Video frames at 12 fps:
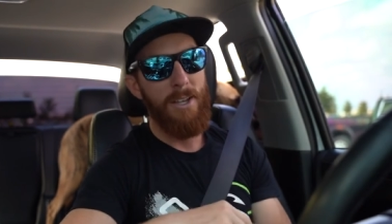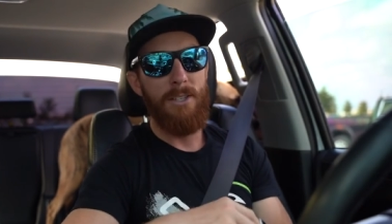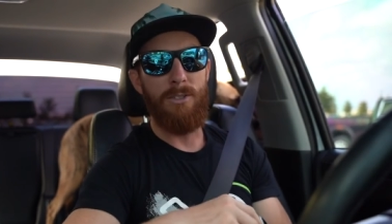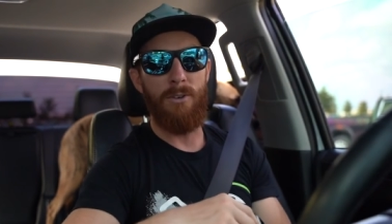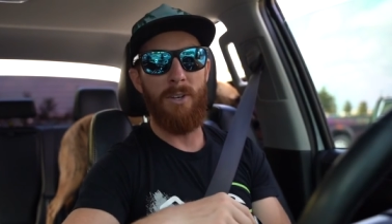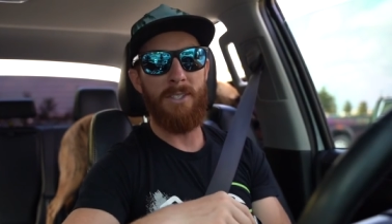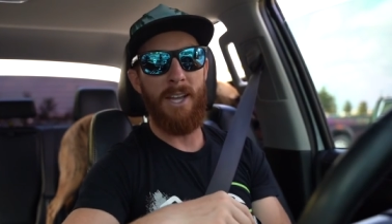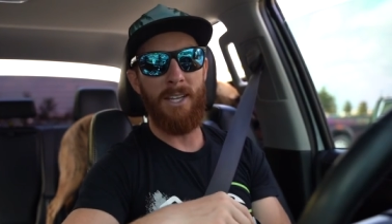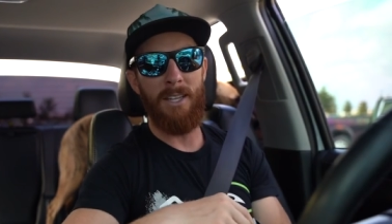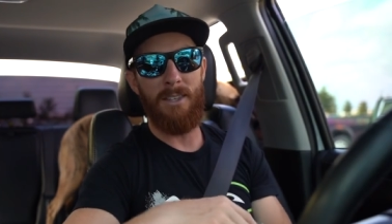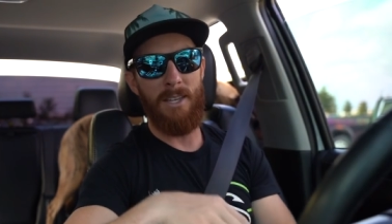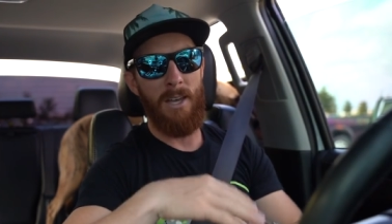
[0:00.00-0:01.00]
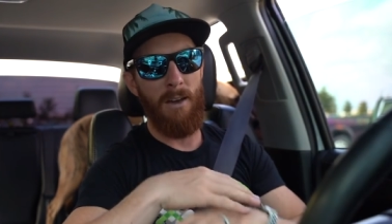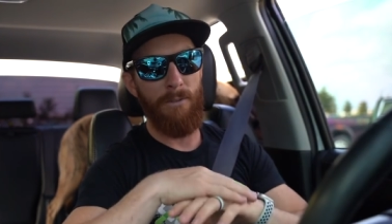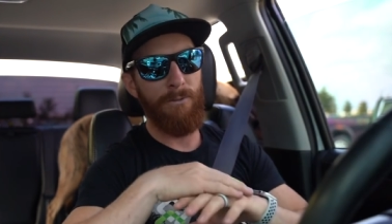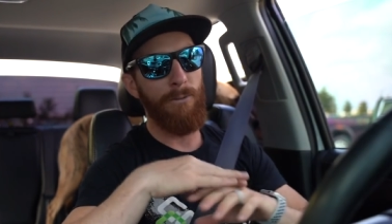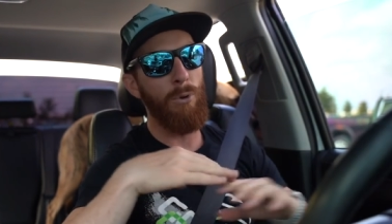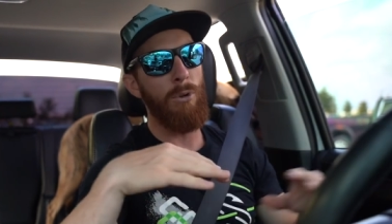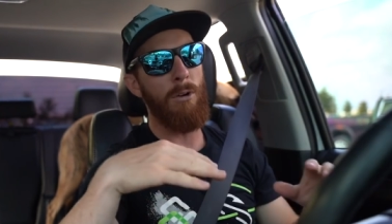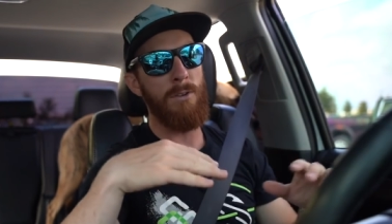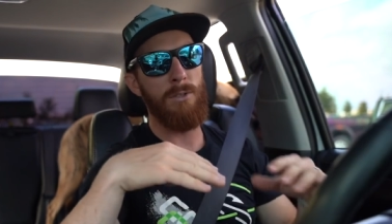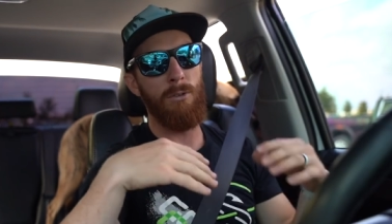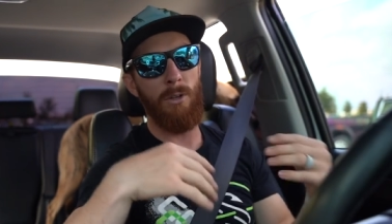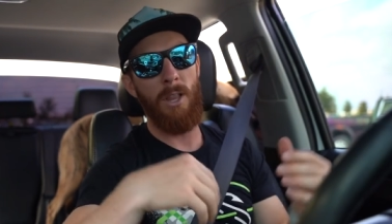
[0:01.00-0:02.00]
As soon as I get the uh, full
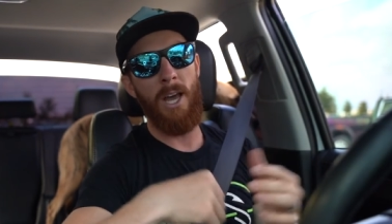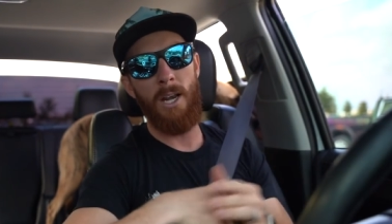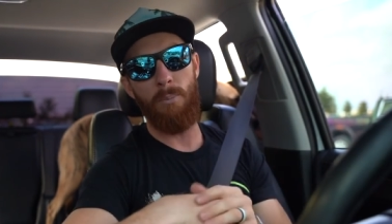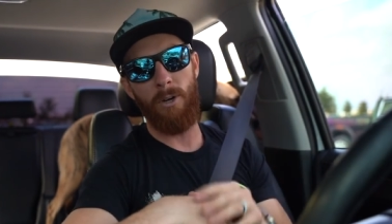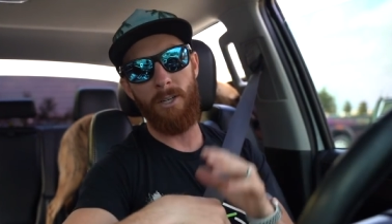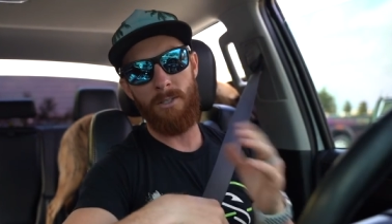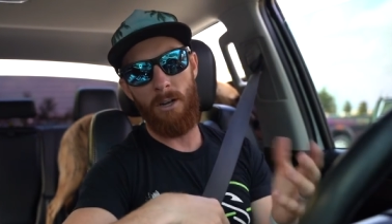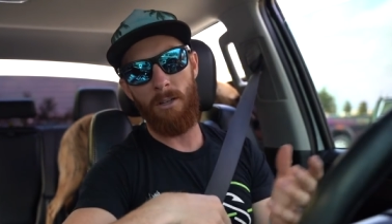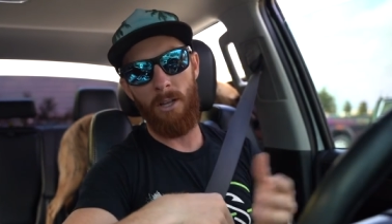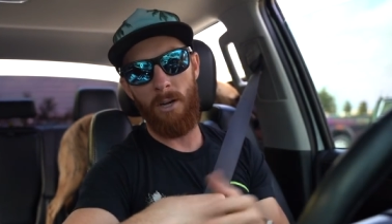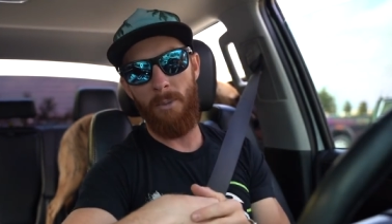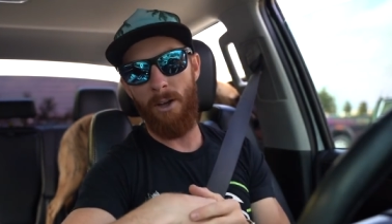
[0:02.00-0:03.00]
Arsenal and lineup, we're going to talk a lot